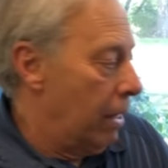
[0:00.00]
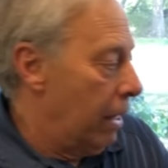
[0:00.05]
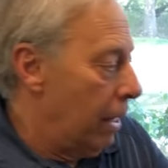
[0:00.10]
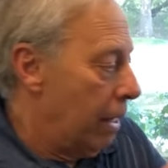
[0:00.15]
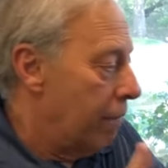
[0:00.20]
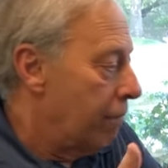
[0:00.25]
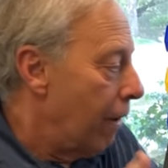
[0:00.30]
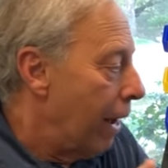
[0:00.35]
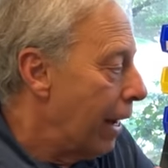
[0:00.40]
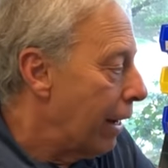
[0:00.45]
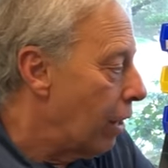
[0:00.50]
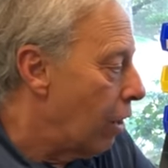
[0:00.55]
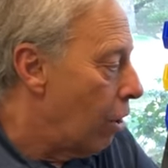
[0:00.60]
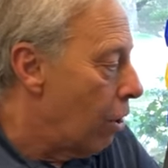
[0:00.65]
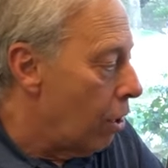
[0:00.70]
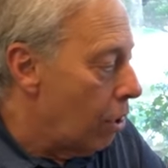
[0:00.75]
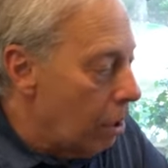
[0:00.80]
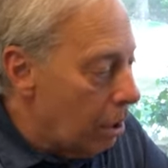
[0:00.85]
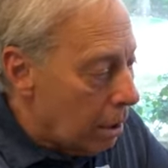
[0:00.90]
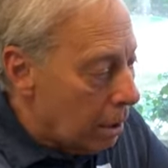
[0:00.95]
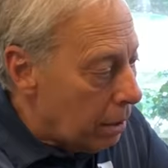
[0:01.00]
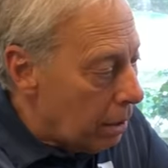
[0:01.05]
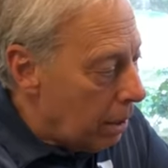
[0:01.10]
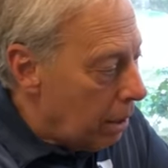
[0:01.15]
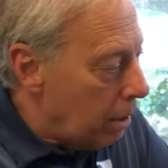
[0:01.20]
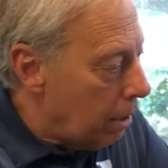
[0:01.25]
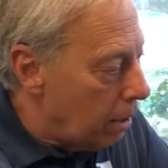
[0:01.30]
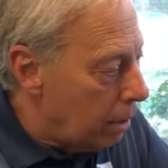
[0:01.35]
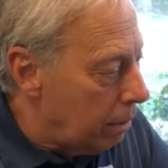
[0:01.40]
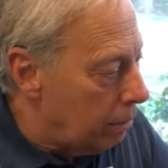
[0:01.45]
if I could,
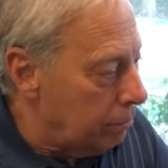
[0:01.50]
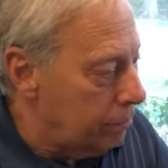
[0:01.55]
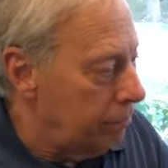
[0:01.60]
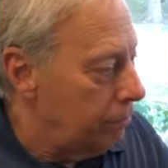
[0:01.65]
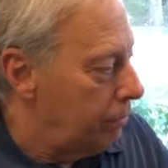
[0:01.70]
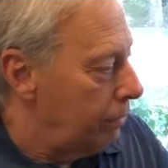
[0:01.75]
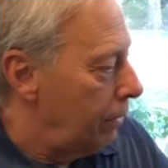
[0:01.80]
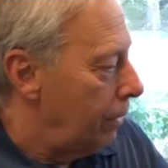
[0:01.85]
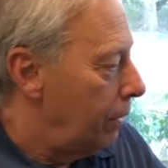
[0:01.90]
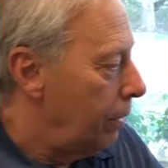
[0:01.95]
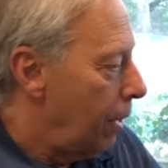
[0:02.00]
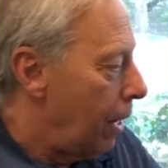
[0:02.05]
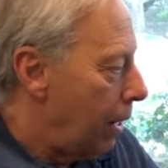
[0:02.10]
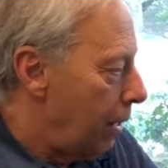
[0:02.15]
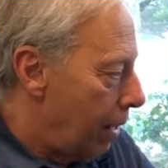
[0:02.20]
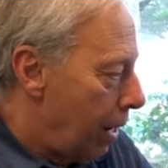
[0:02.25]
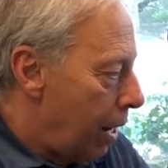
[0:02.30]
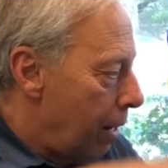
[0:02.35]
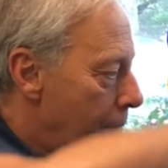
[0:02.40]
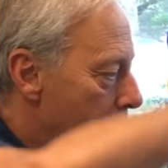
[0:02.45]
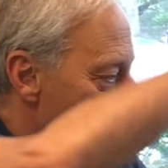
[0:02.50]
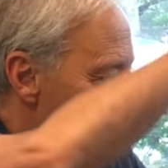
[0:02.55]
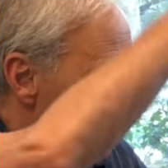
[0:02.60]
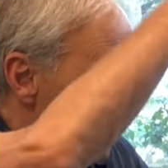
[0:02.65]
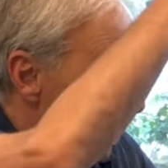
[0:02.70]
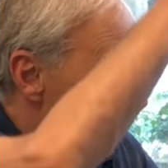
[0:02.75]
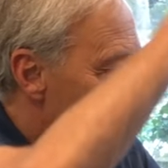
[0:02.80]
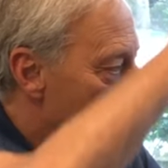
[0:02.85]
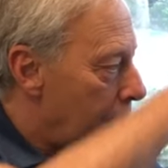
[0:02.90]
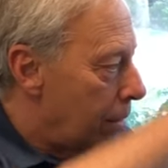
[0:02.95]
I would
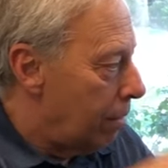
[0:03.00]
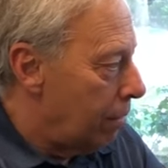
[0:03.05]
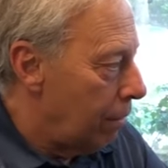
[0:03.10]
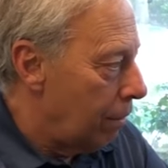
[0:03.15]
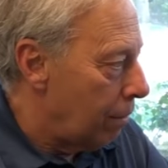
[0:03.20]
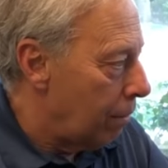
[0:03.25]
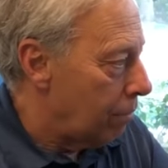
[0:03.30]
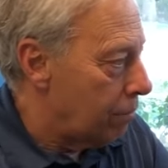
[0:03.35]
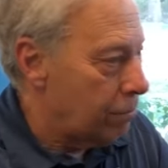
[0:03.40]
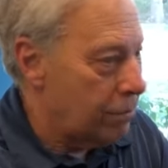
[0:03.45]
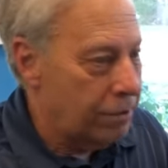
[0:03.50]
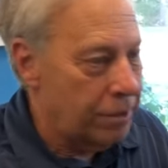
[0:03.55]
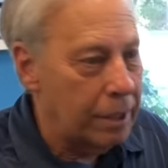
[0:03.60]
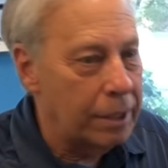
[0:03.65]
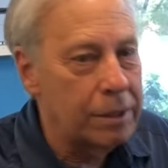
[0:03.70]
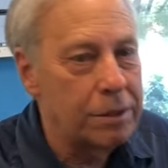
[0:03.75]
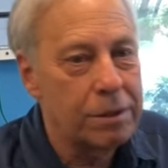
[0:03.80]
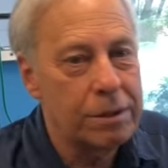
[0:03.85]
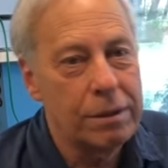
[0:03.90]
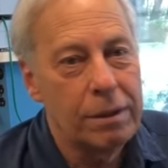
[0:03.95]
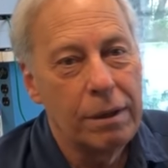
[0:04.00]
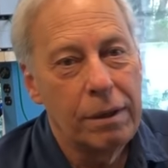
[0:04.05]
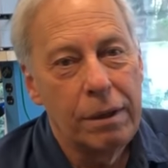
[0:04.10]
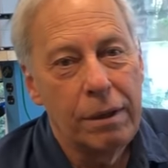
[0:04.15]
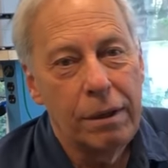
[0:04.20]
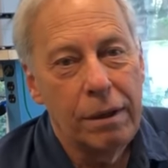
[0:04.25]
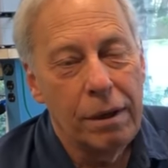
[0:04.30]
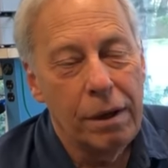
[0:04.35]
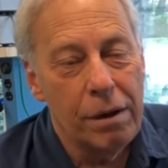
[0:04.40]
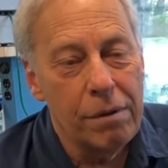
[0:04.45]
take, you know, six
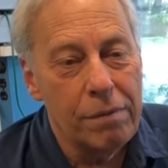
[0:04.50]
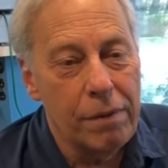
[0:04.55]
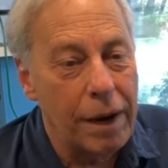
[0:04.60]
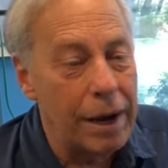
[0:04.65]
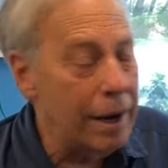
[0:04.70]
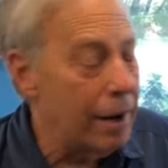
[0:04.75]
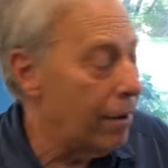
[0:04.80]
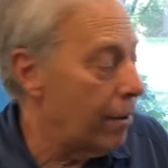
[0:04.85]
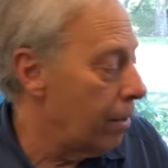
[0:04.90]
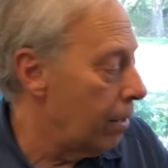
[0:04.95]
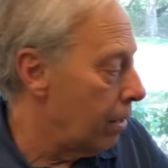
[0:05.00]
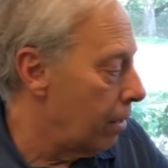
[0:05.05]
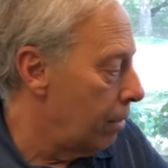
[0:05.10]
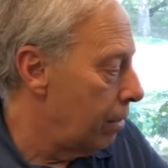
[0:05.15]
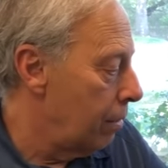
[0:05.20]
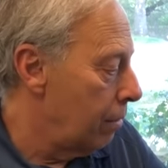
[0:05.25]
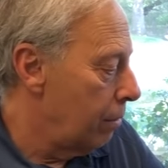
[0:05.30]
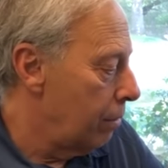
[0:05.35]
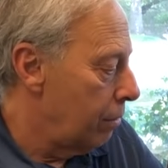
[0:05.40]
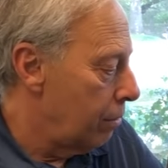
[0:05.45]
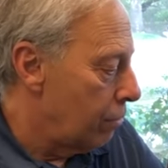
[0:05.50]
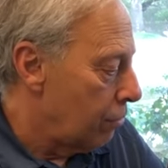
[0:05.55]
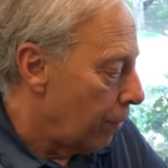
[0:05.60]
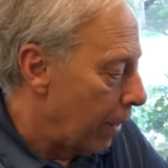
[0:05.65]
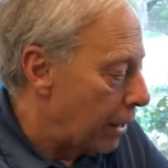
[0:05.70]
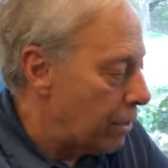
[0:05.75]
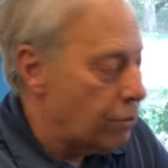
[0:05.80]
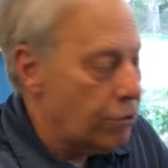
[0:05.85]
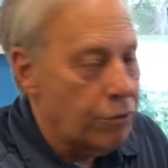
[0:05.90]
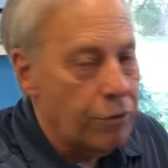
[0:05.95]
of our
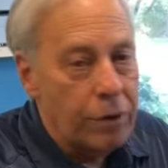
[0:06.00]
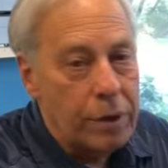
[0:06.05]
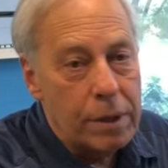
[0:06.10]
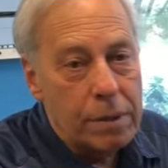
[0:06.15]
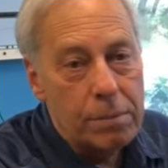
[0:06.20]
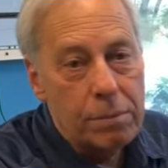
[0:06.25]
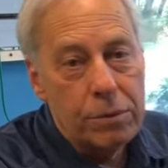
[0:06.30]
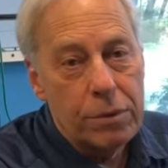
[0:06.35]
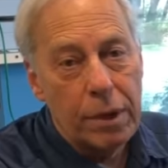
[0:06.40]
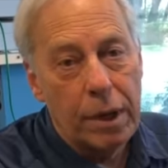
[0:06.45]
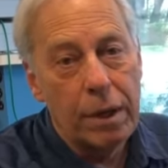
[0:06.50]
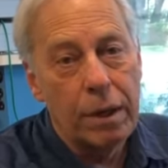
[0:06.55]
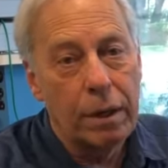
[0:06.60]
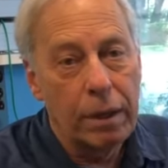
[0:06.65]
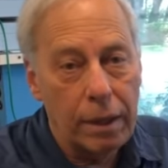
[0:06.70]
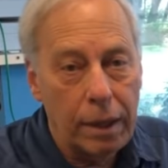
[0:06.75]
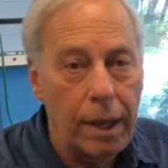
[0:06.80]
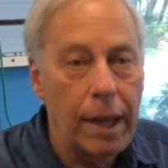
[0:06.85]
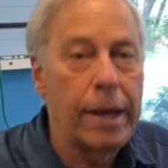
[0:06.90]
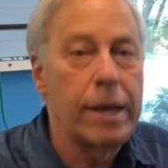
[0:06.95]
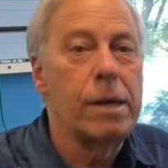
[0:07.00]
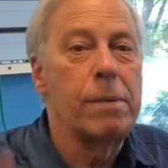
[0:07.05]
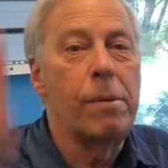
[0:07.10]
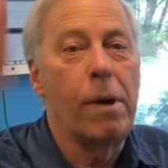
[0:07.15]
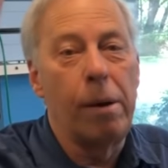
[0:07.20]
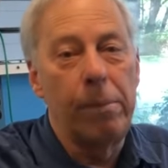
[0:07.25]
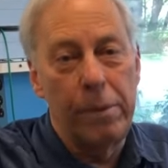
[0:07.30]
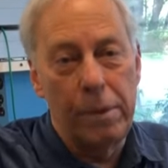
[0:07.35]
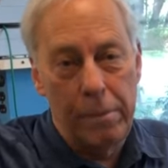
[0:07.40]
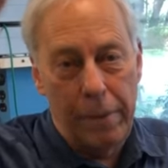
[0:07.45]
DirectStreams and line them
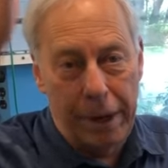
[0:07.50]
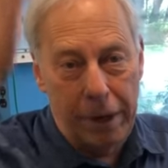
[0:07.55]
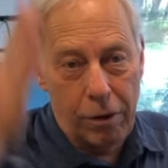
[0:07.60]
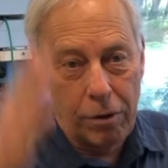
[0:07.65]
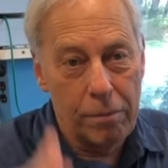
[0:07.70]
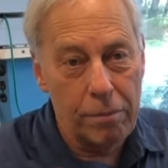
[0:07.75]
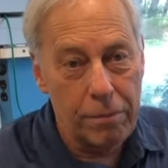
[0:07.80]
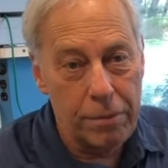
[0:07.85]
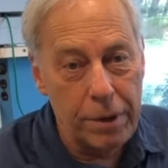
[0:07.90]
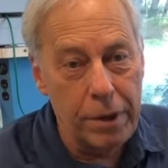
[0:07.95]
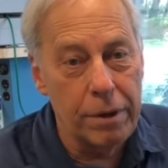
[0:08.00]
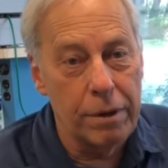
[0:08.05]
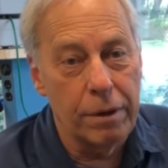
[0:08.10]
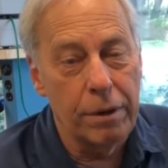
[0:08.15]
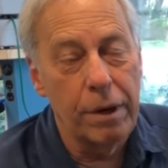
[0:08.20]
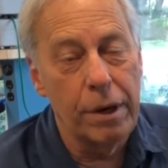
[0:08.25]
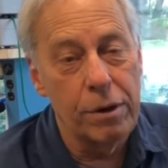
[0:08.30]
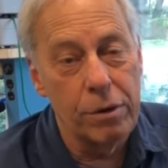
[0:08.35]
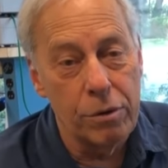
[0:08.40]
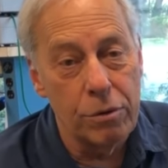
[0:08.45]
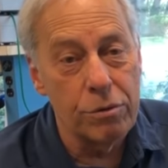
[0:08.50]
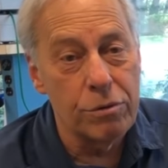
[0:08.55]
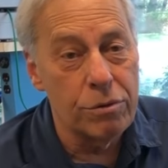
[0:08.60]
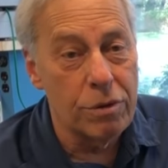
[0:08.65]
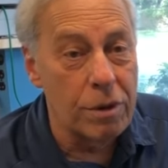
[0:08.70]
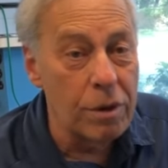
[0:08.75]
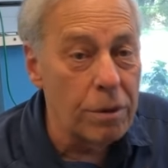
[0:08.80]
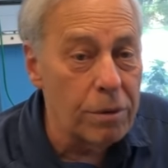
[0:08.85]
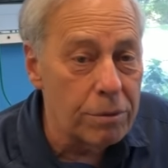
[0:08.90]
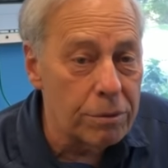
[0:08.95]
up in my home theater and use
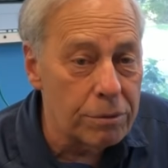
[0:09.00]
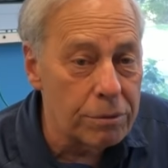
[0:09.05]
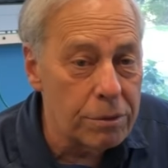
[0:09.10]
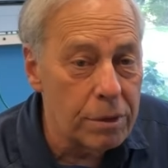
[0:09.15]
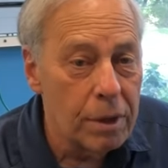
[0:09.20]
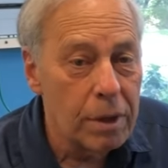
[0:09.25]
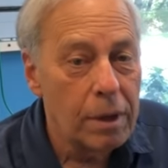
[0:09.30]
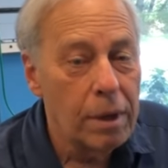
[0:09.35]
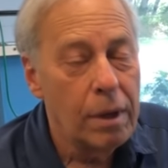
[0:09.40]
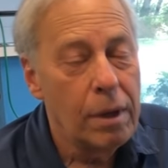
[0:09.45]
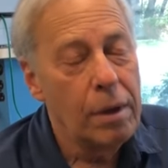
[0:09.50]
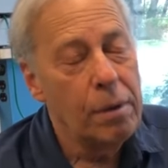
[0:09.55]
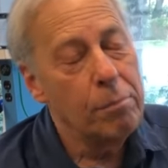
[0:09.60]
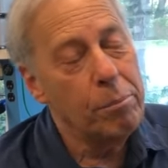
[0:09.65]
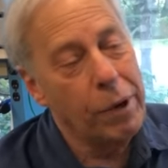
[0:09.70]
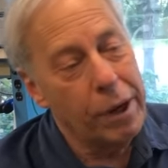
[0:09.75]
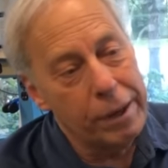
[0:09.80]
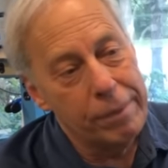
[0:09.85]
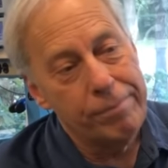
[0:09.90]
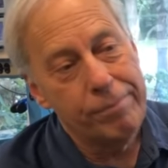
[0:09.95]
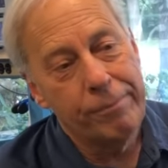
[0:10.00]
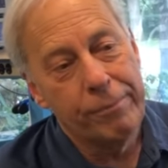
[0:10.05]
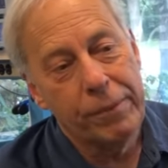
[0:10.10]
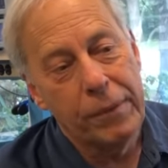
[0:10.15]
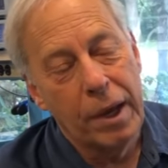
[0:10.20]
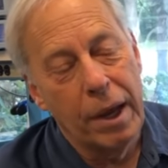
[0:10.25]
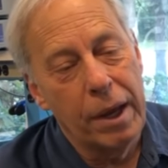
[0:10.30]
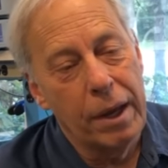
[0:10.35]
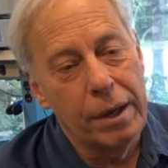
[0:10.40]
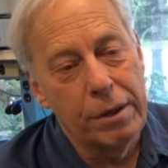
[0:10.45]
those but
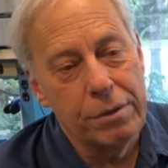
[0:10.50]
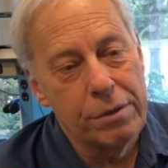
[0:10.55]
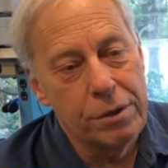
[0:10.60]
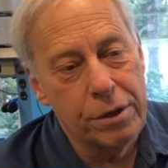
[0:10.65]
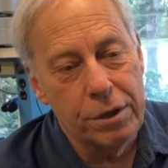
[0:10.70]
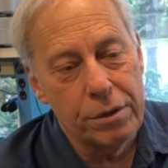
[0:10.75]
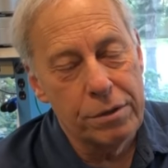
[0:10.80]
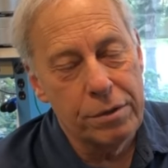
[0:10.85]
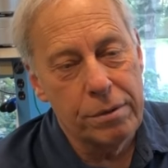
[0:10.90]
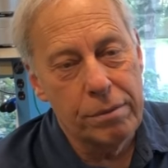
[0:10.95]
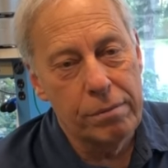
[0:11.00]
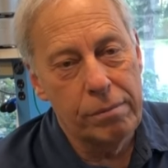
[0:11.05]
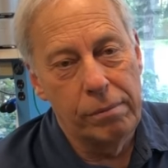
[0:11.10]
it's just